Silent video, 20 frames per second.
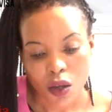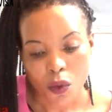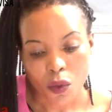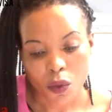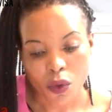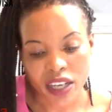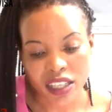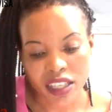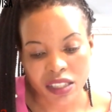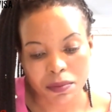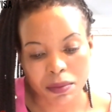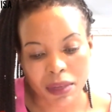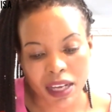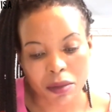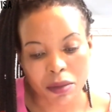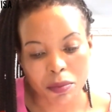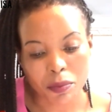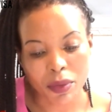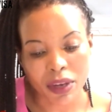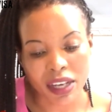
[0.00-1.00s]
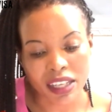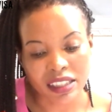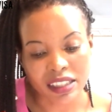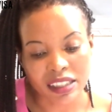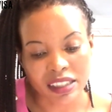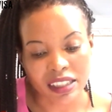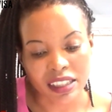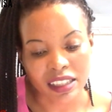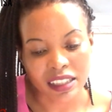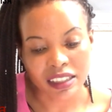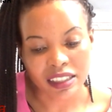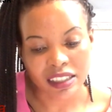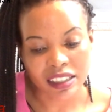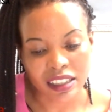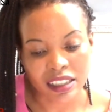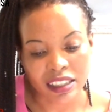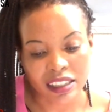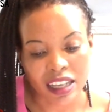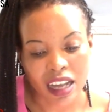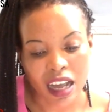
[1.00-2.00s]
What my partner
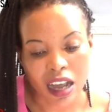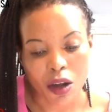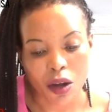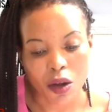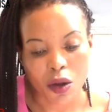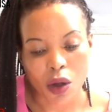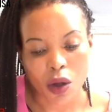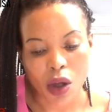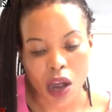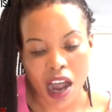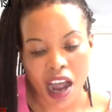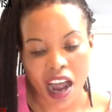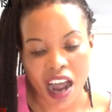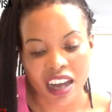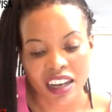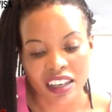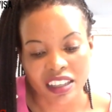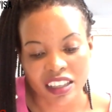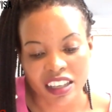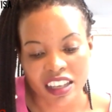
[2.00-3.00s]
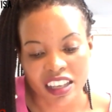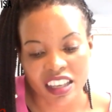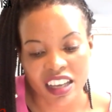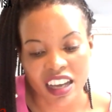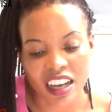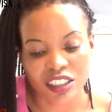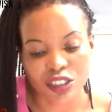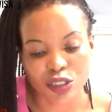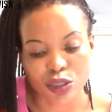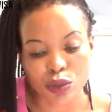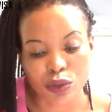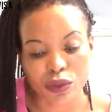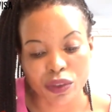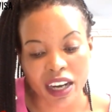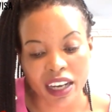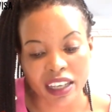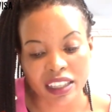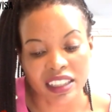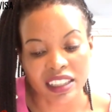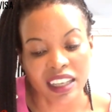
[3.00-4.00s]
did, he had to
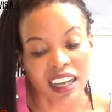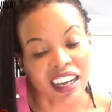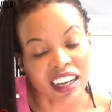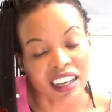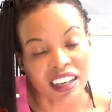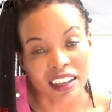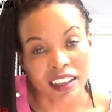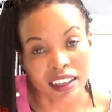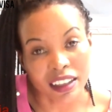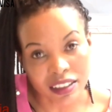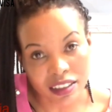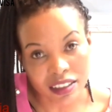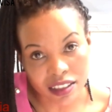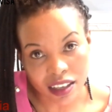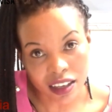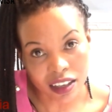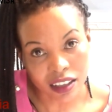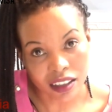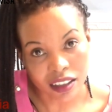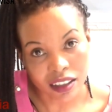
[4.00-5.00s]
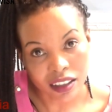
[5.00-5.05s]
write a letter